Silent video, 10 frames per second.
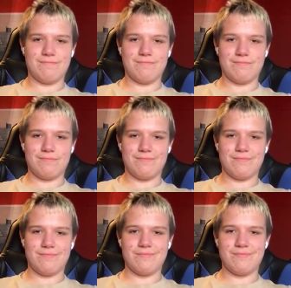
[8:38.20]

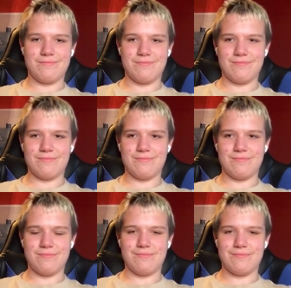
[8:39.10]

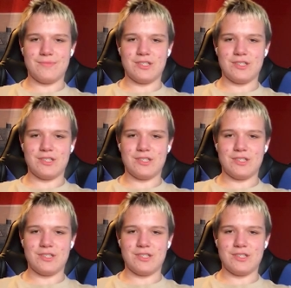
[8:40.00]
Nobody speaks.